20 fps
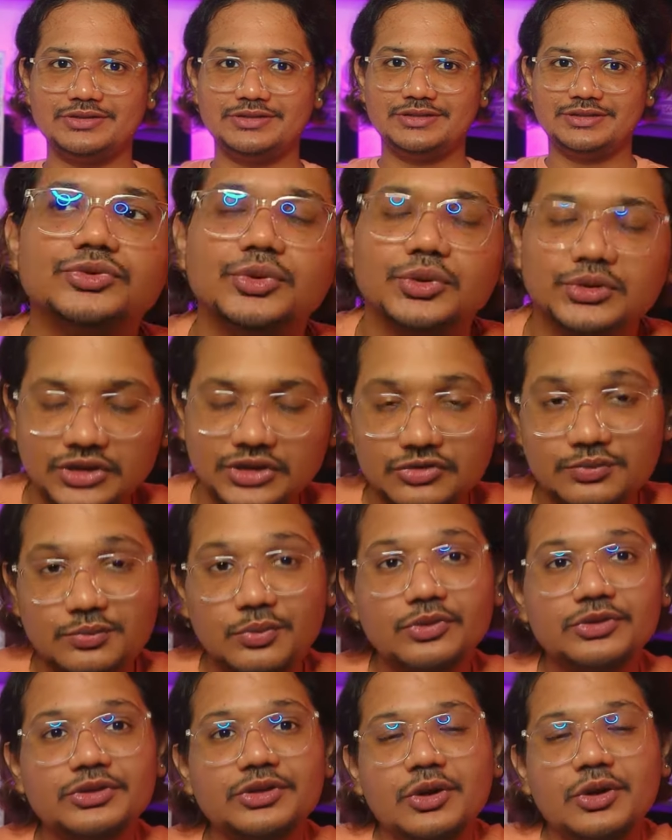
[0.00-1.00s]
So in this
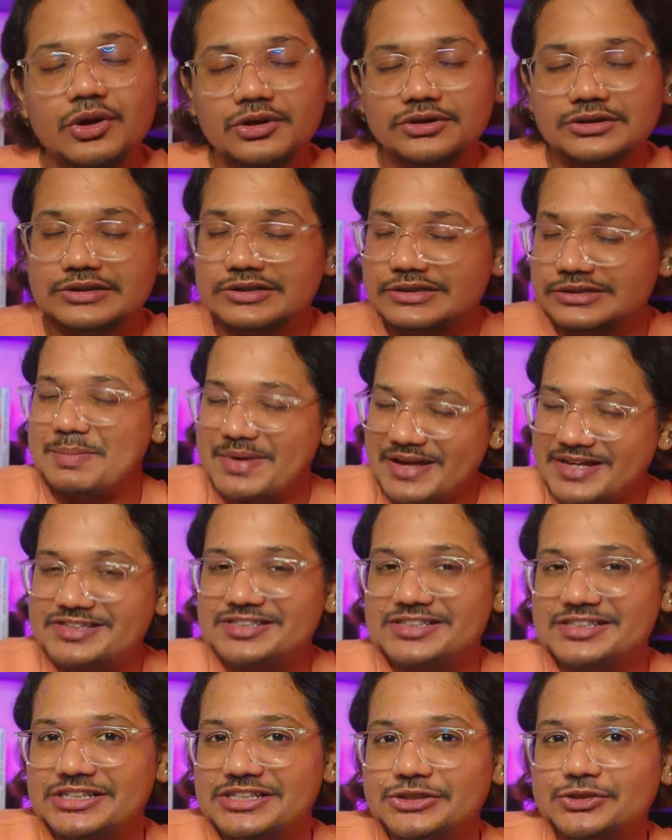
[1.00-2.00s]
book, the author
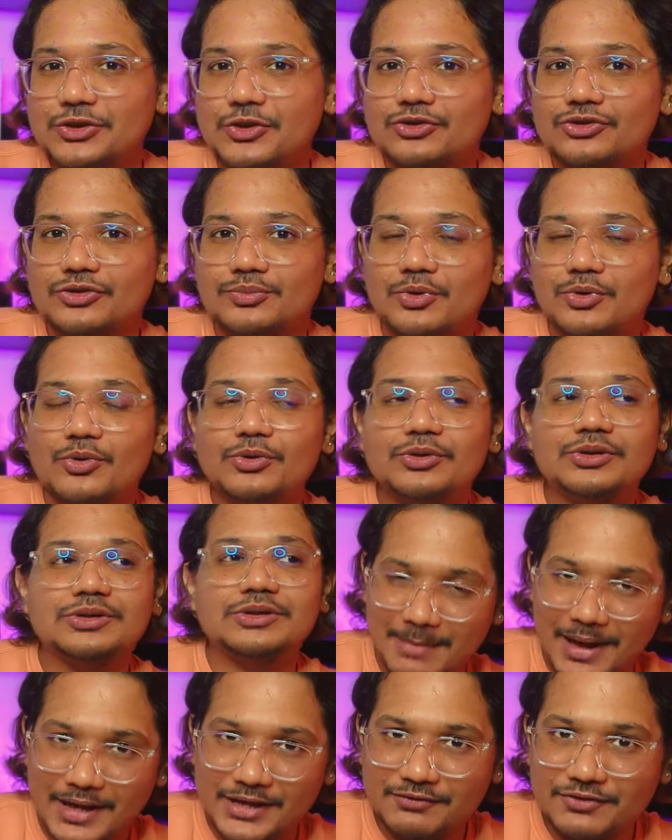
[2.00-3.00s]
basically talks about
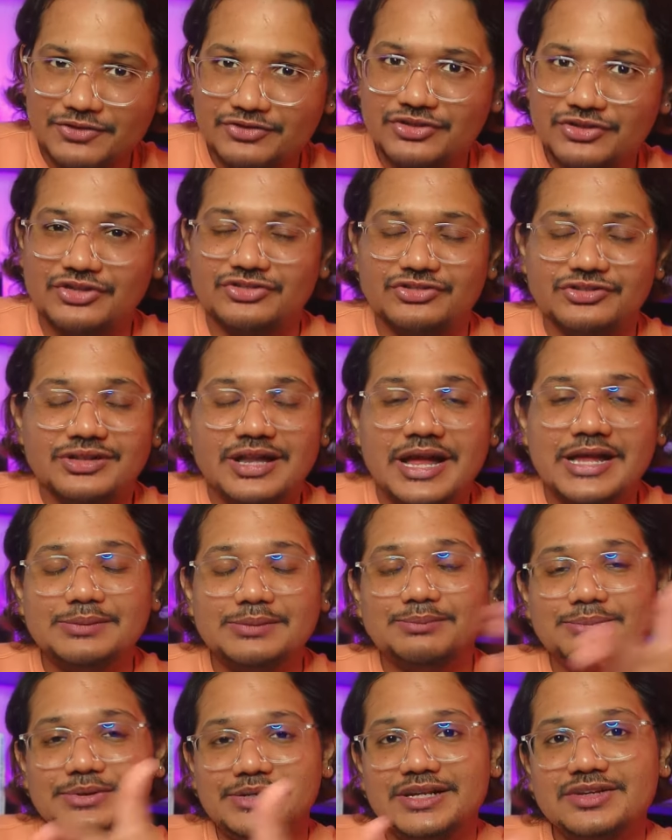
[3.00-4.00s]
manifestation
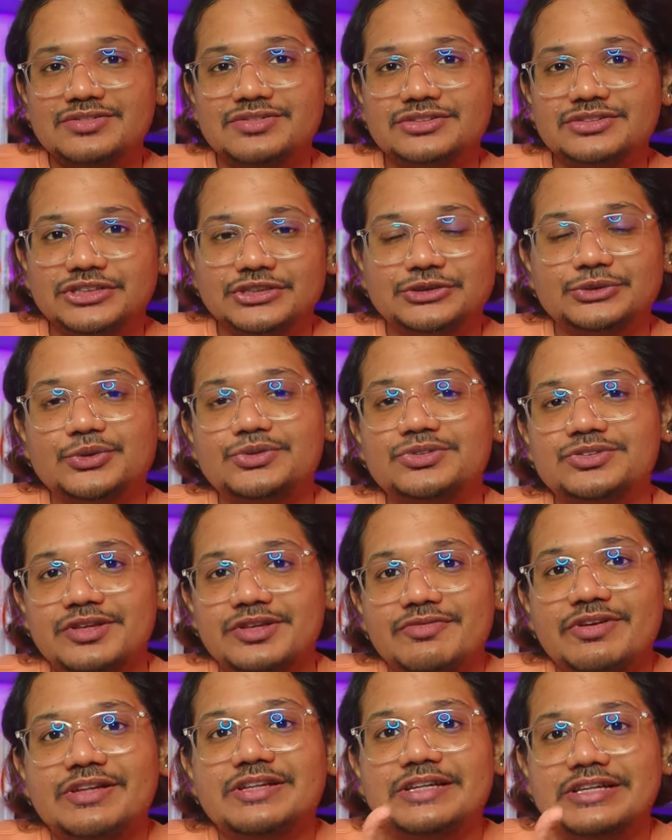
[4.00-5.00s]
and breaks it into
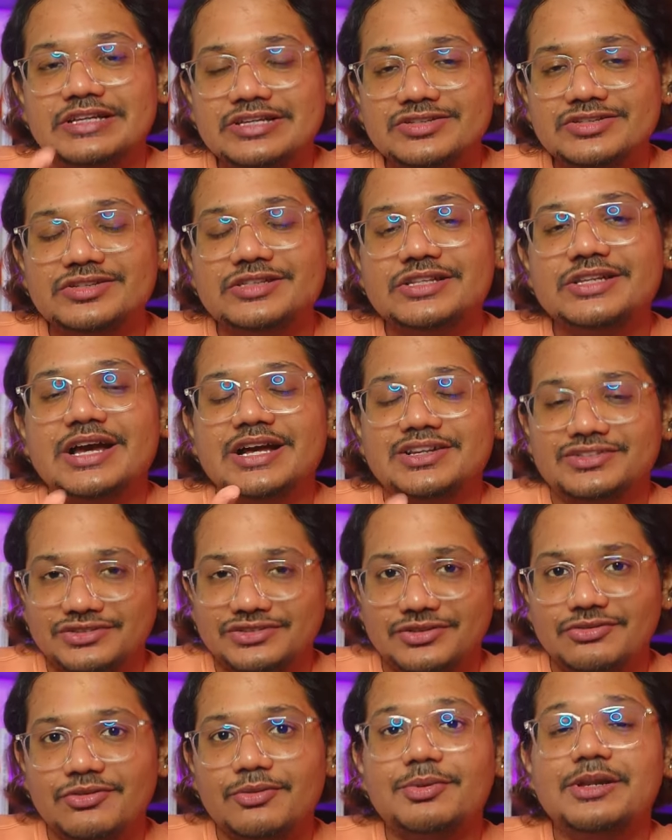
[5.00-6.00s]
seven easily
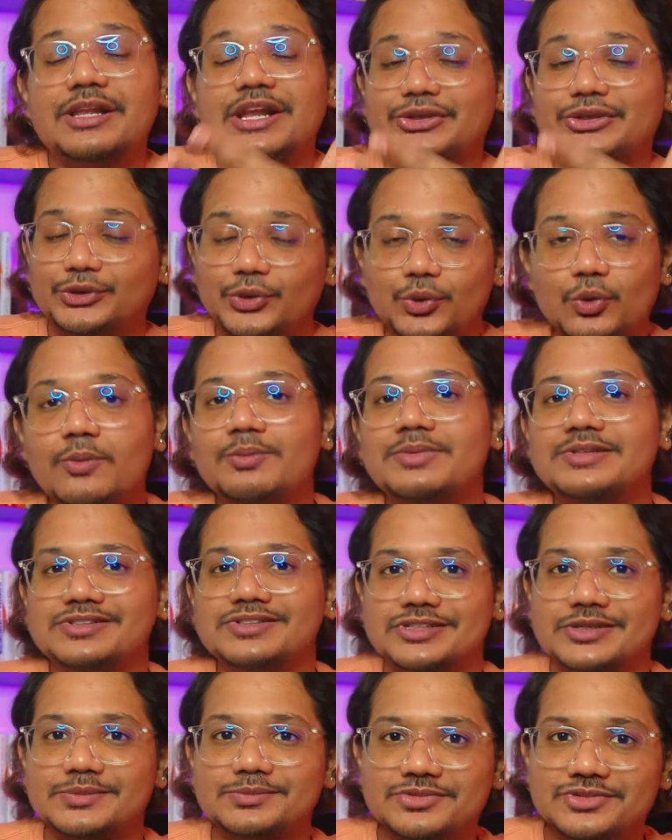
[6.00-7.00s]
achievable and doable
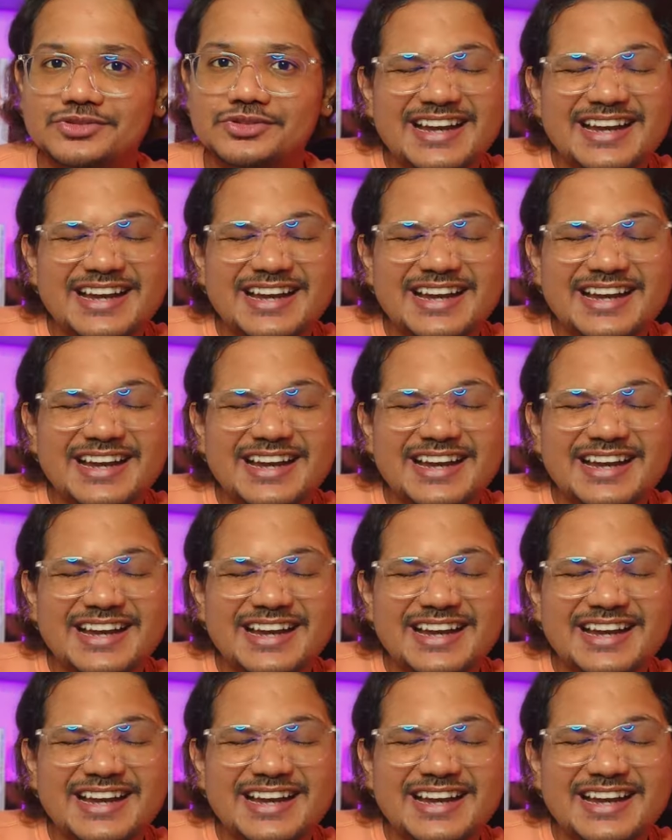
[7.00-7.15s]
steps.